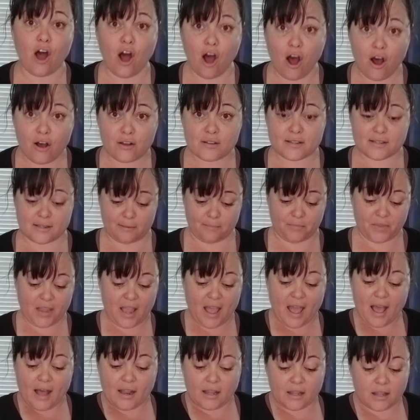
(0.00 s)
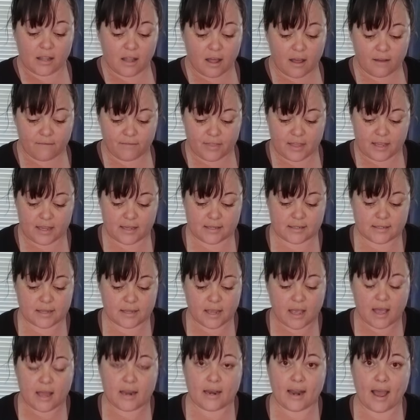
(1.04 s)
awesome. Love these.
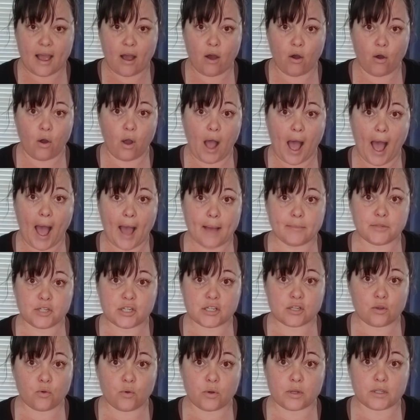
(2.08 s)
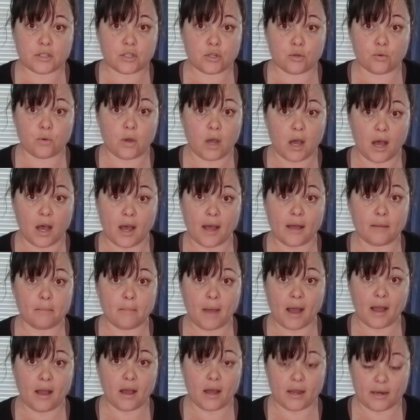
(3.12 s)
Now, I'm just going to cut
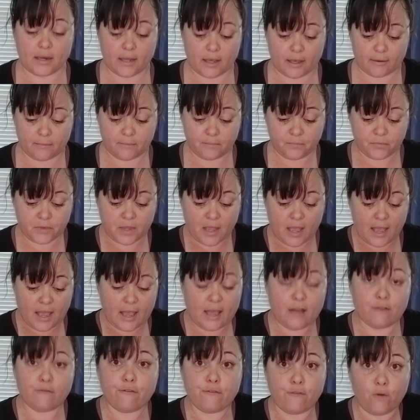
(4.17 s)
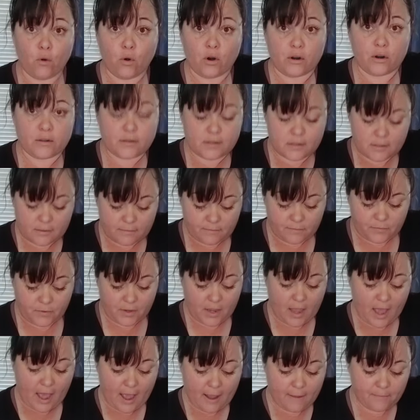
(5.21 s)
my onion in fourths,
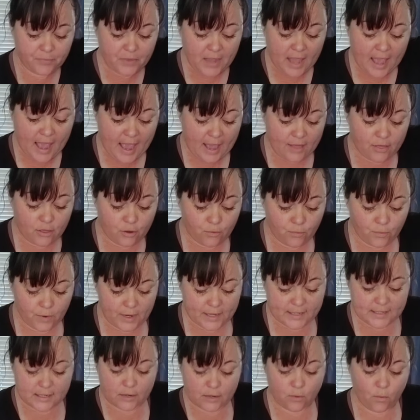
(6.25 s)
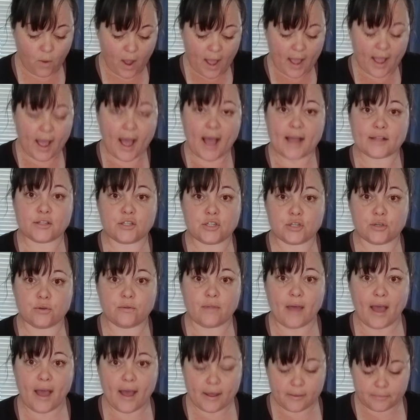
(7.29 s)
okay? And the reason why I do
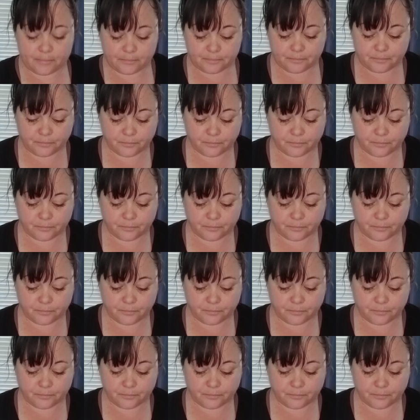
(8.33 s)
that